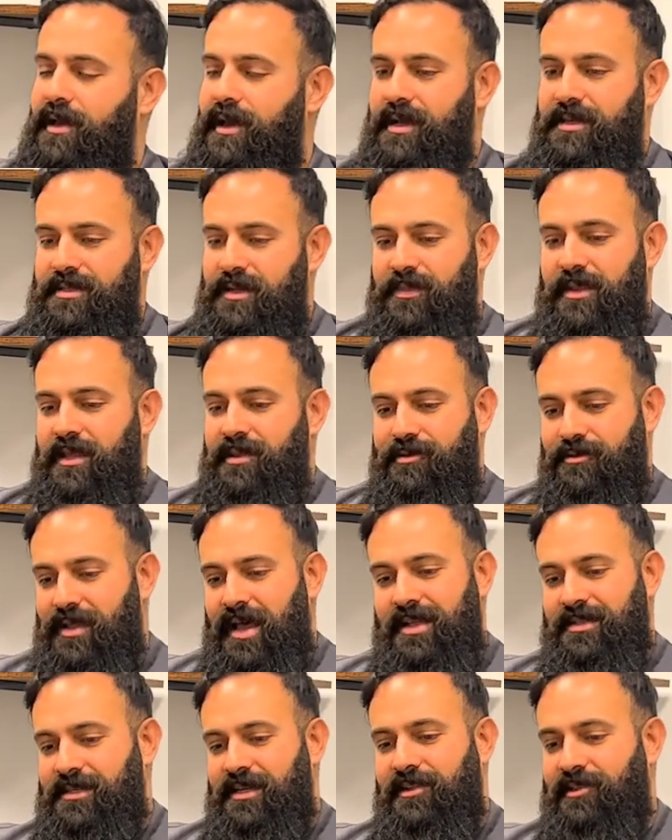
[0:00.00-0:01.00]
except that
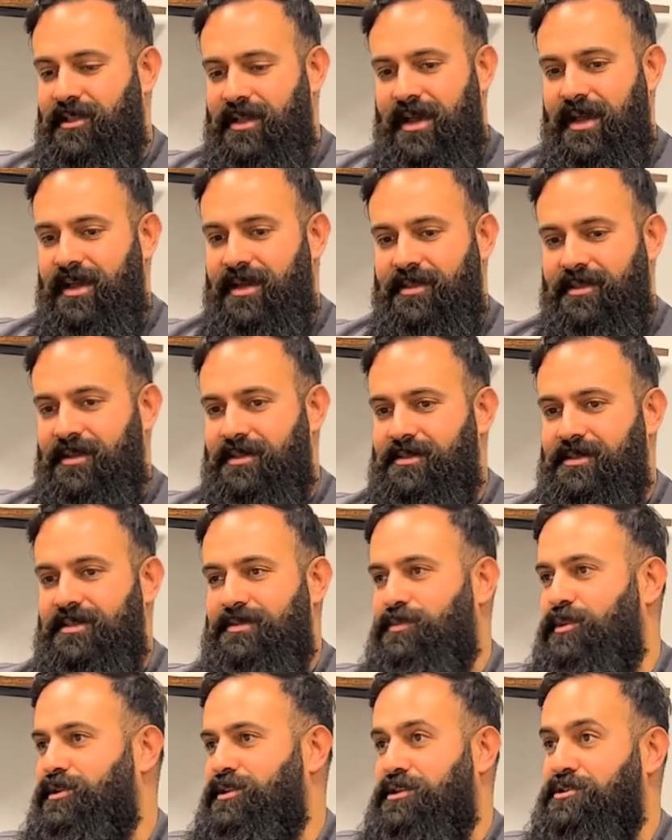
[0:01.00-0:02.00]
that's a clay, and this
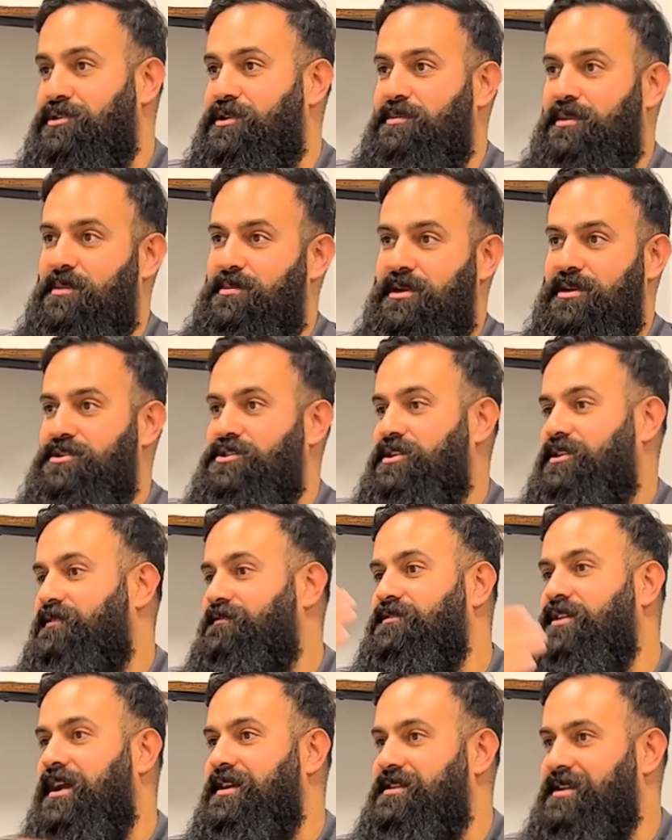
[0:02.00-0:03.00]
is potentially might be a sheet
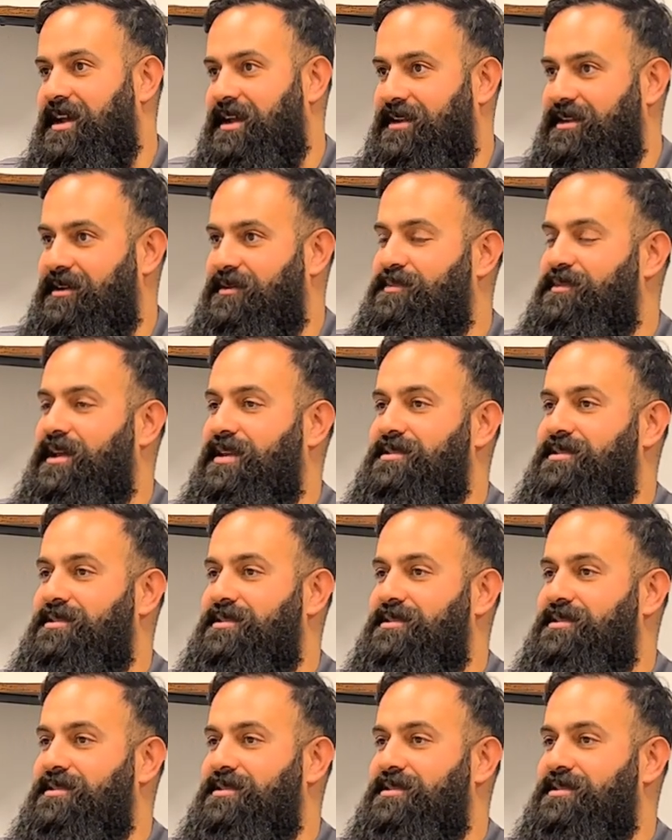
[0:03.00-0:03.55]
of titanium.